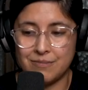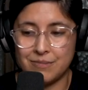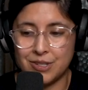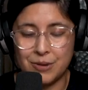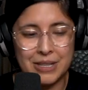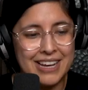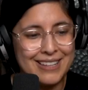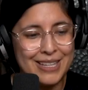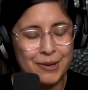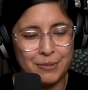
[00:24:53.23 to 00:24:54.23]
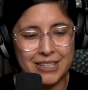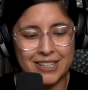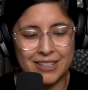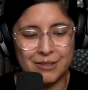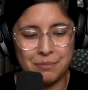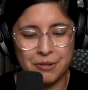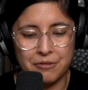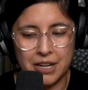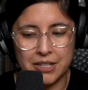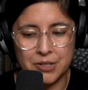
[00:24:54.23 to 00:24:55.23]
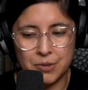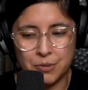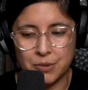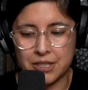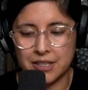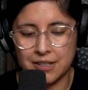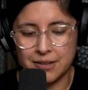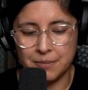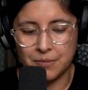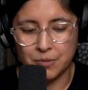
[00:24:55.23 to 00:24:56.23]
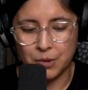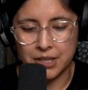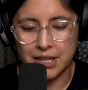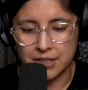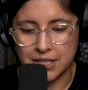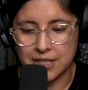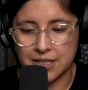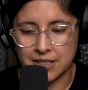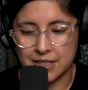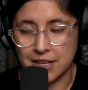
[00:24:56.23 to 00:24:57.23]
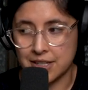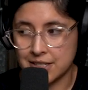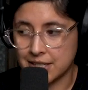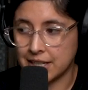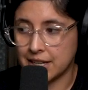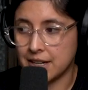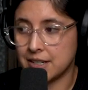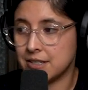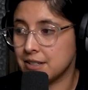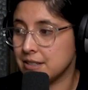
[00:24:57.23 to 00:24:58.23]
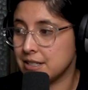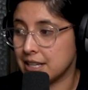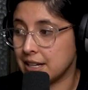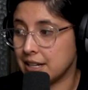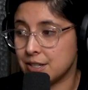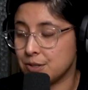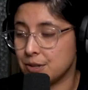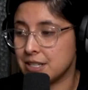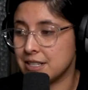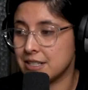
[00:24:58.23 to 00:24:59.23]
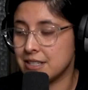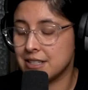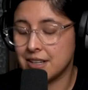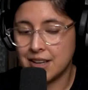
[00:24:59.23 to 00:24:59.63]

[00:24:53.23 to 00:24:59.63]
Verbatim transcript: so glad that we can provide you with um, with healthy uh, skincare skincare sources.